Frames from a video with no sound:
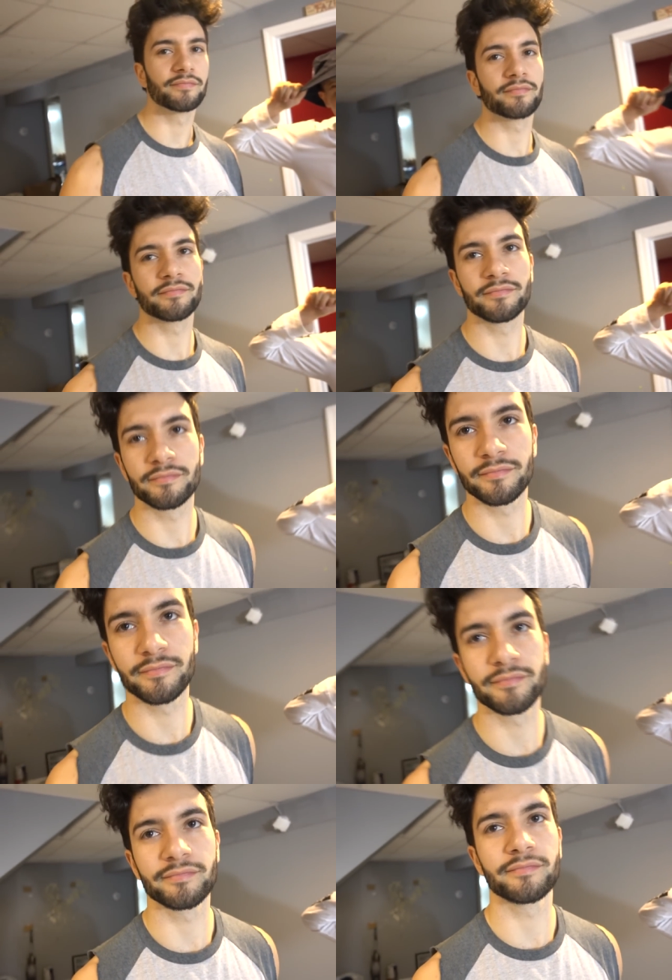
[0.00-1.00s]
I'm a
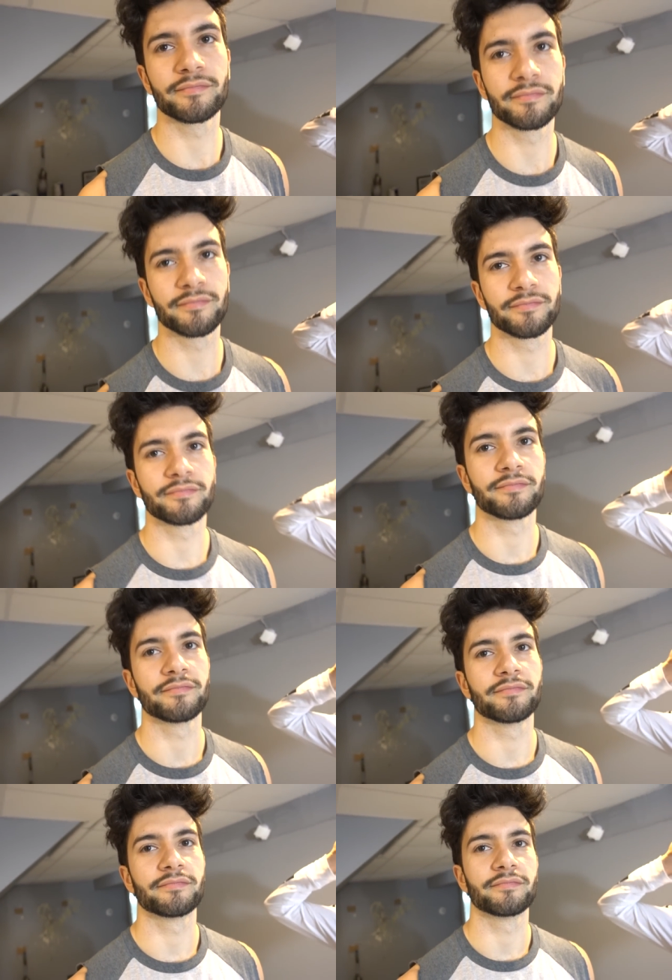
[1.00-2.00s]
Tom. I'm a if his vlog gets
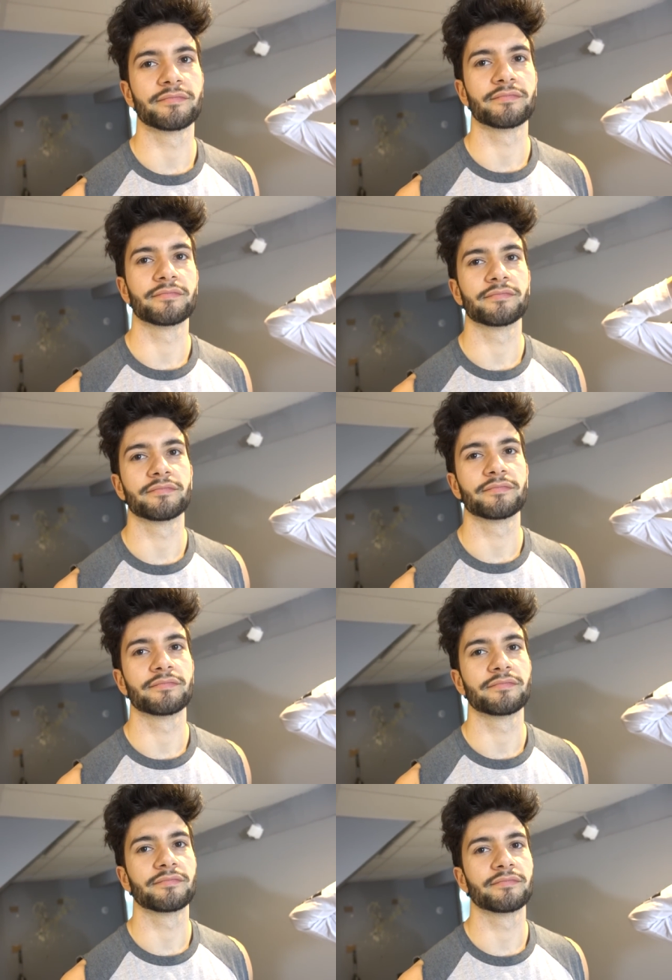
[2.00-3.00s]
100k likes, will you dye your
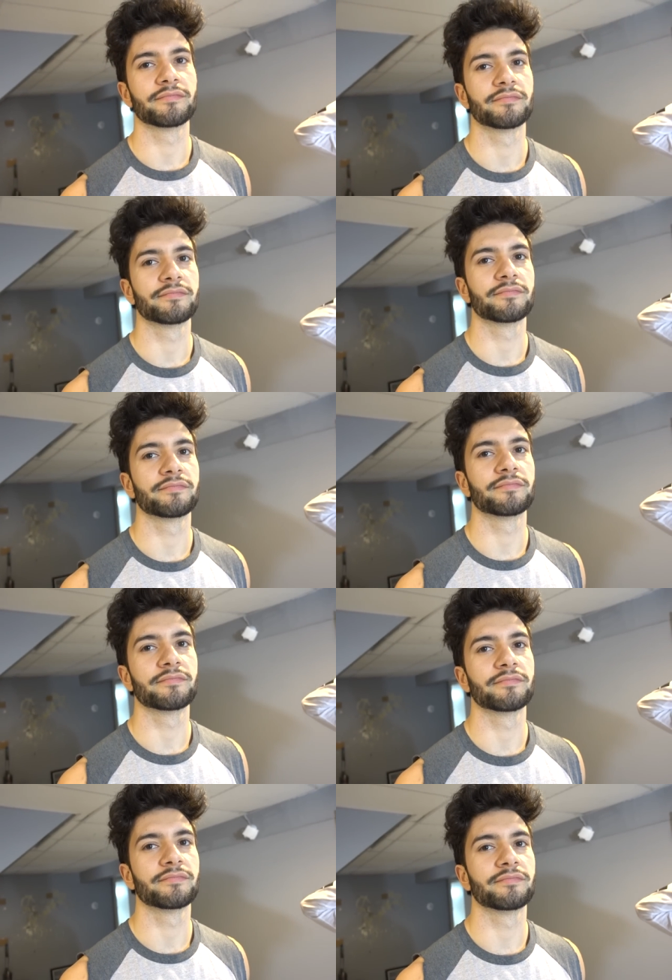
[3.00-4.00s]
hair navy
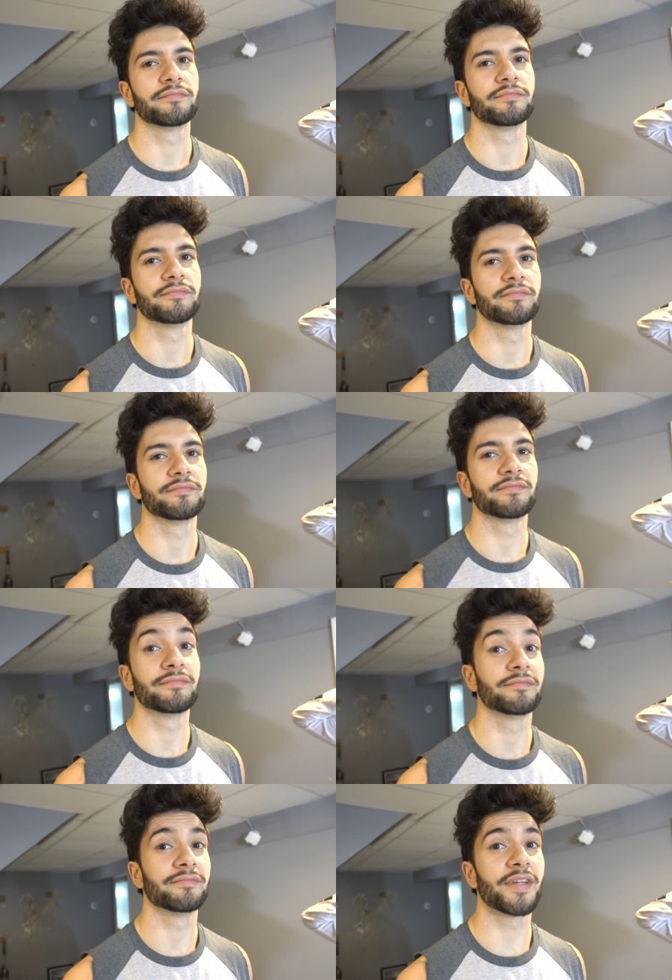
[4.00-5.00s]
green?
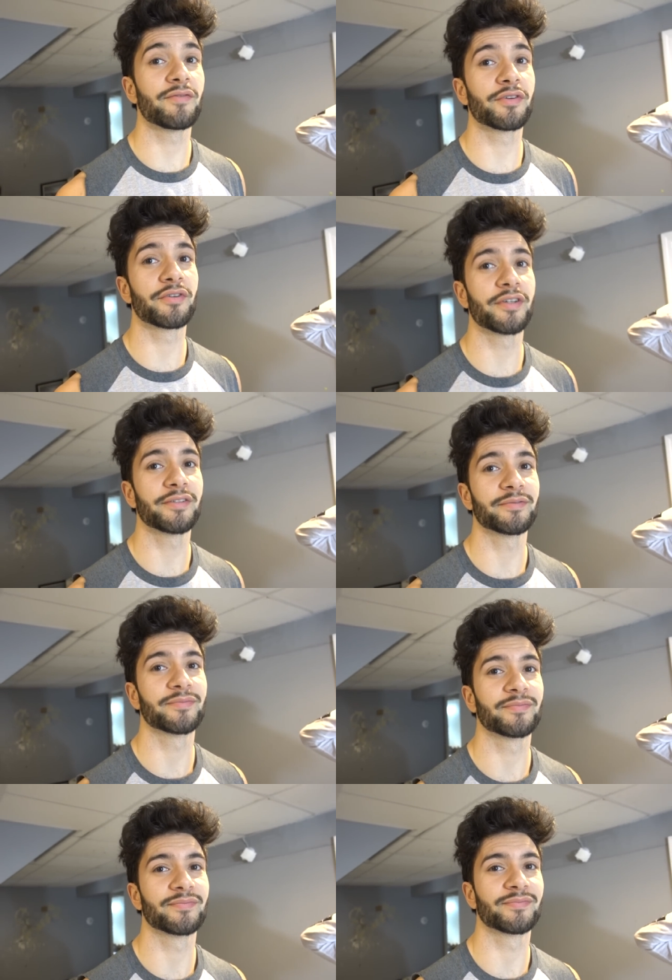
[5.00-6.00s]
Navy green.
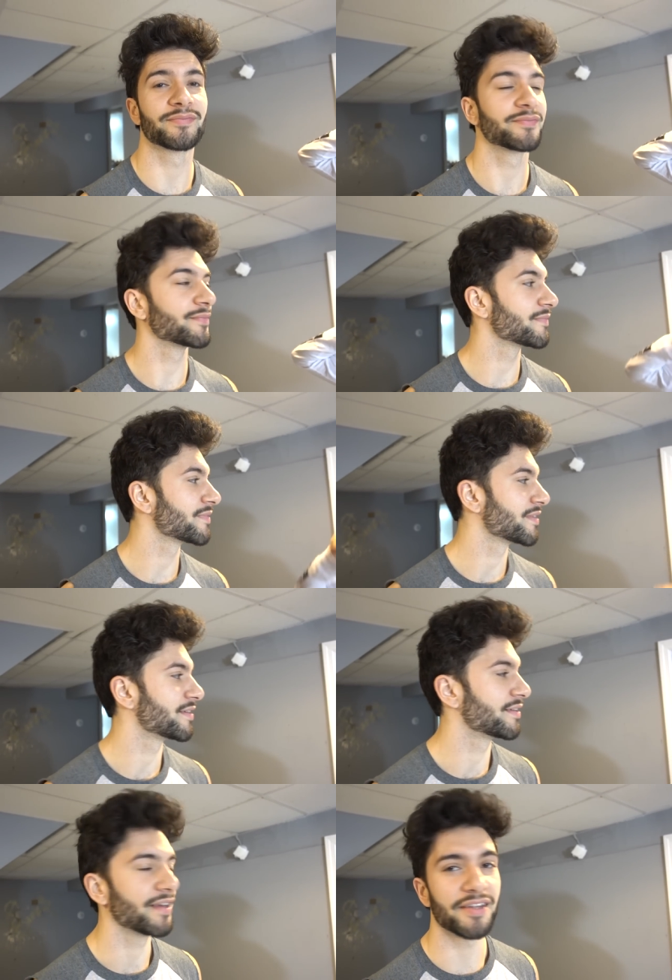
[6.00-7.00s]
Yeah. Navy green. Is that a real
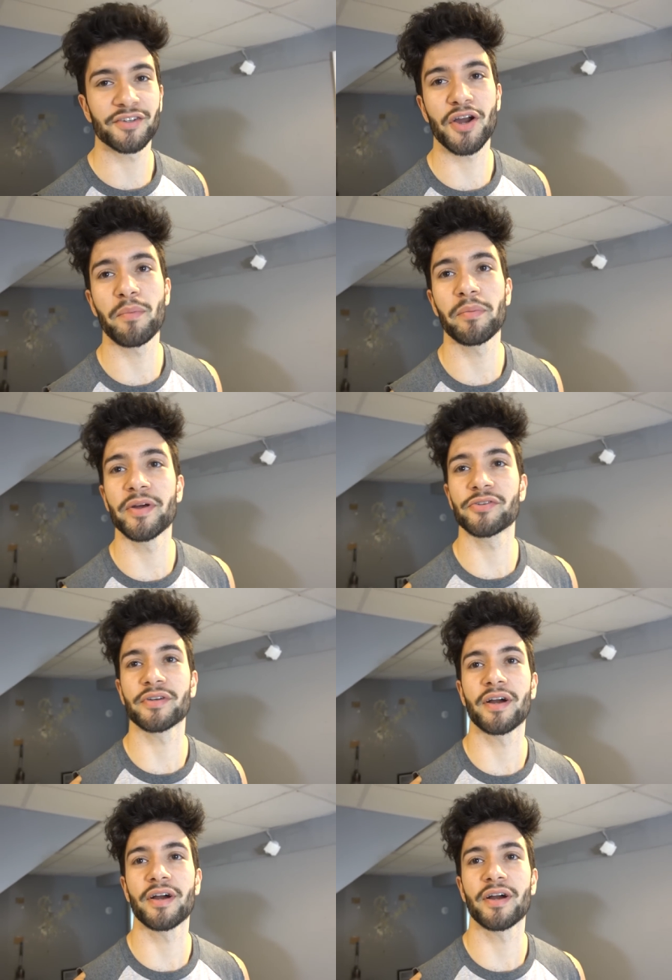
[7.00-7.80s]
color? That's a I'm complementary make...